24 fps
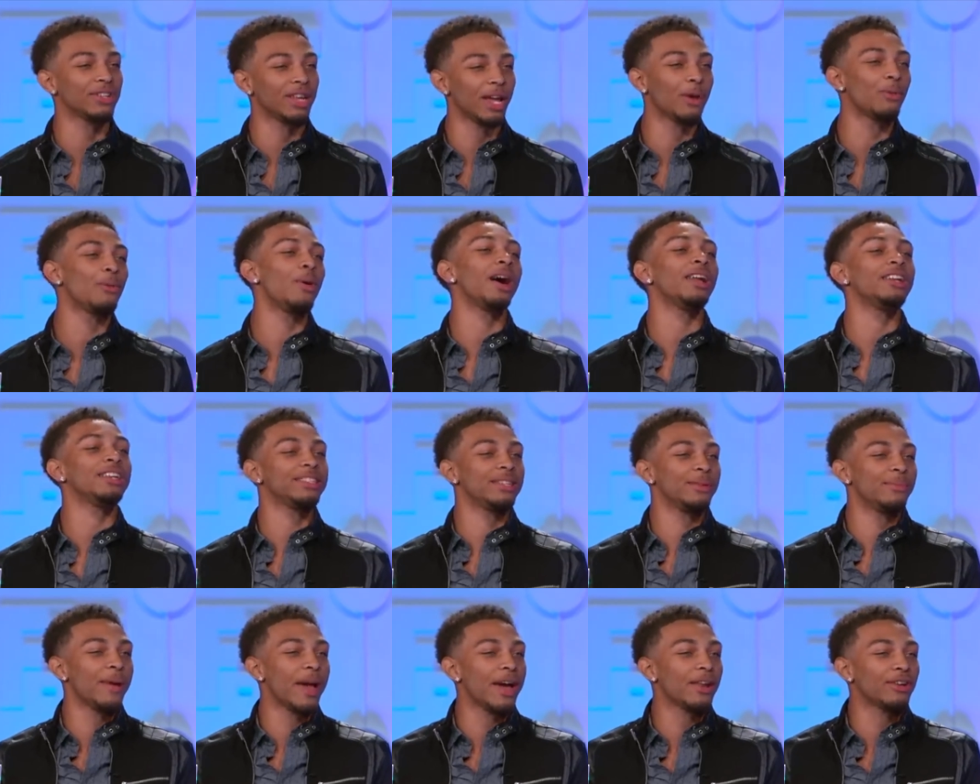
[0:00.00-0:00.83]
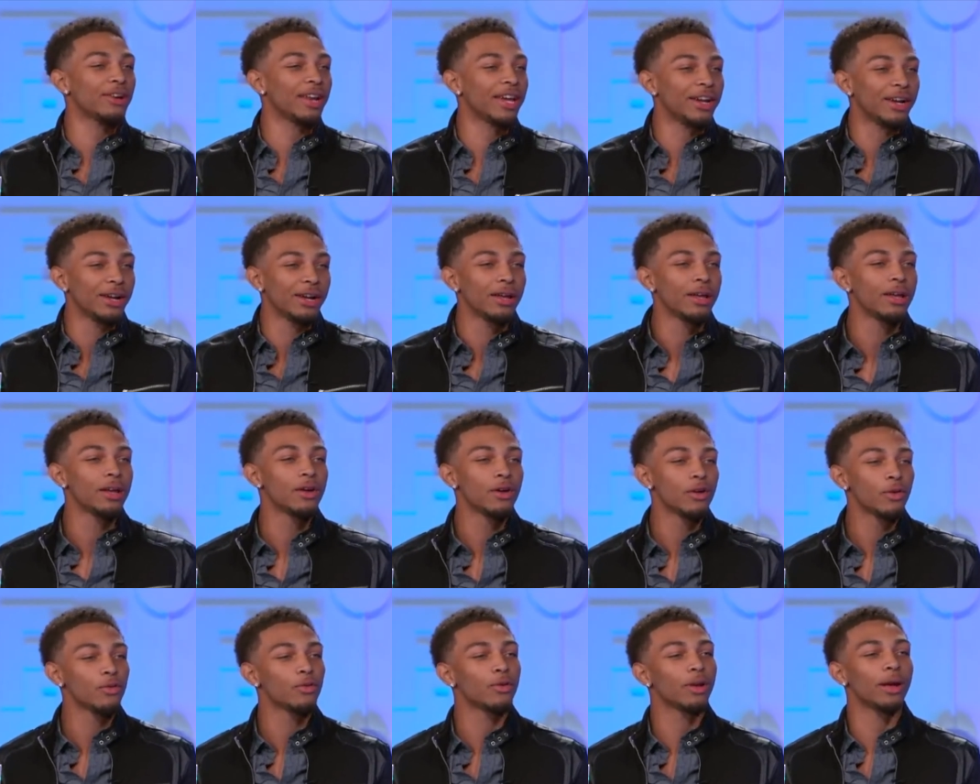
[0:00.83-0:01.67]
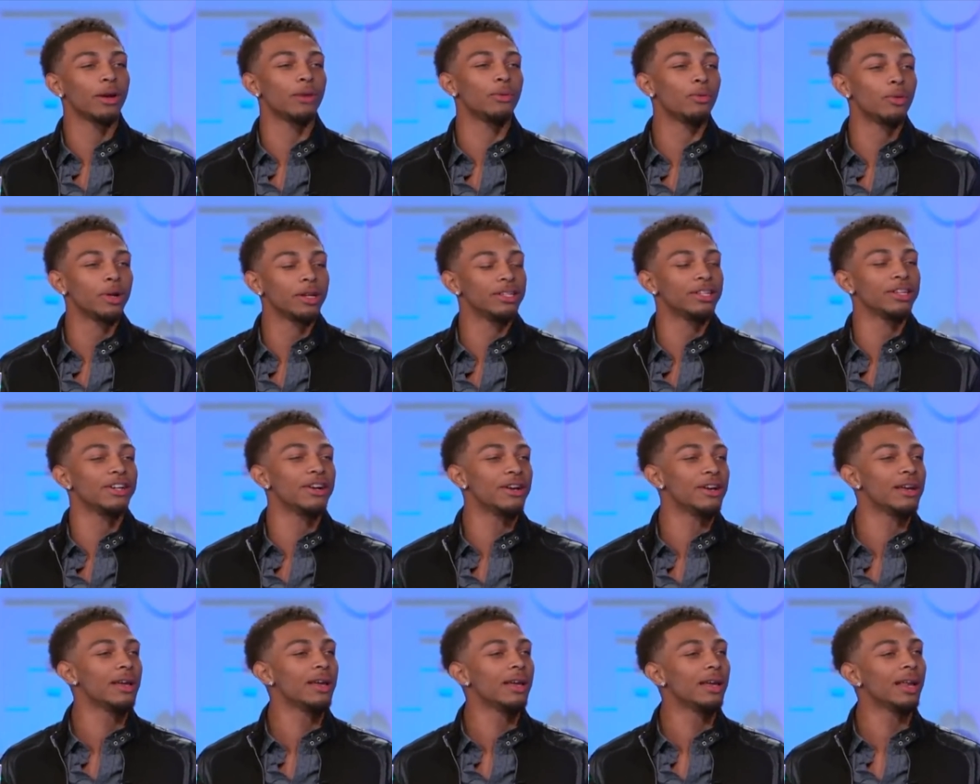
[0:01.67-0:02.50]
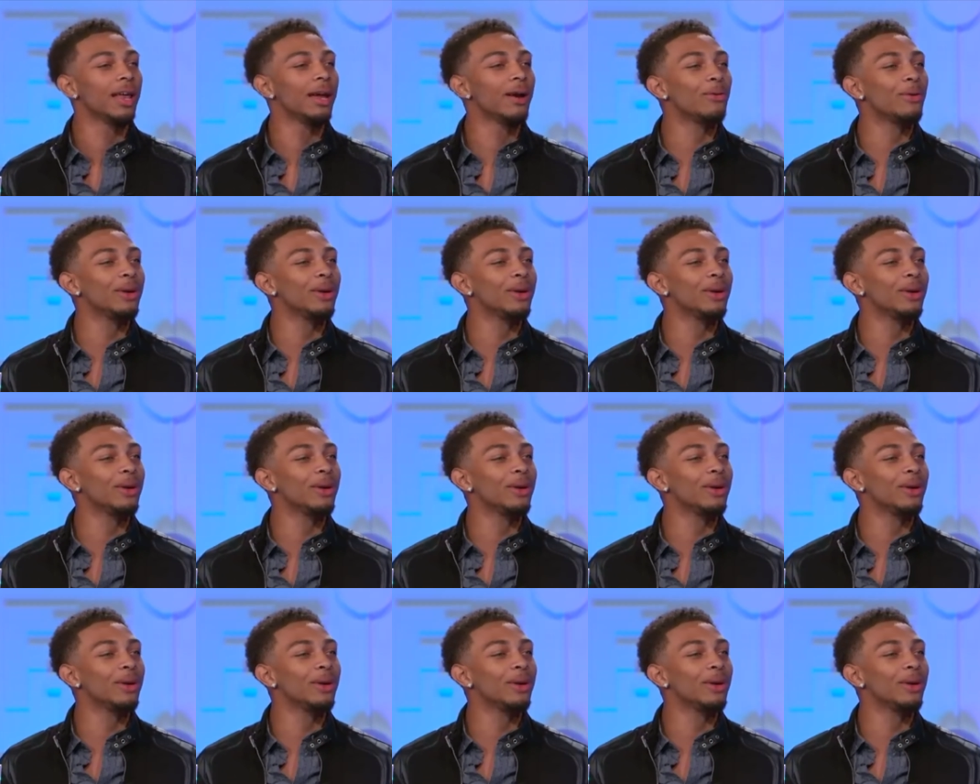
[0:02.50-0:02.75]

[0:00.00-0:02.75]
like why does it matter like like what she, she, like,